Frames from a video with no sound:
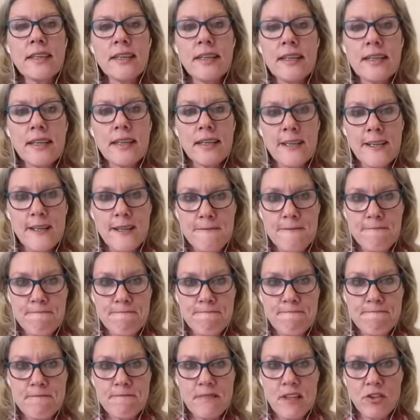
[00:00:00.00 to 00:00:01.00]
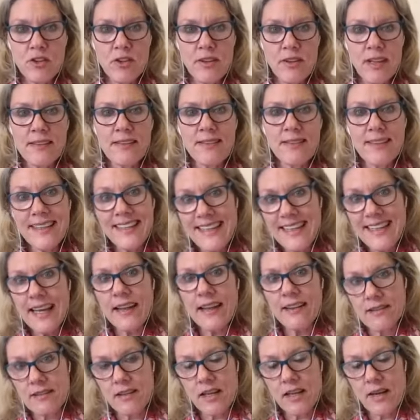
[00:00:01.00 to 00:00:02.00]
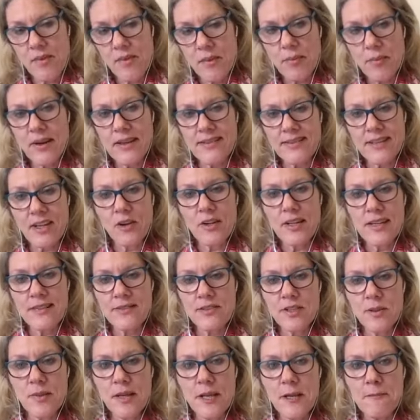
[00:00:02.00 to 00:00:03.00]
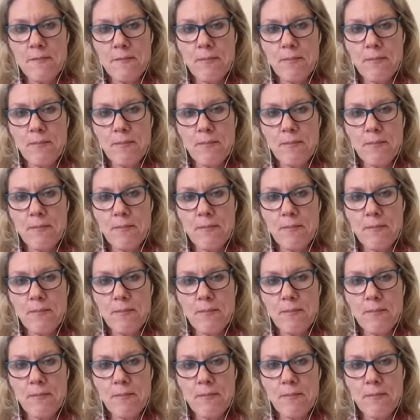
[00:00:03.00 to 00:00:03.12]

So that's the enzyme that breaks down histamine.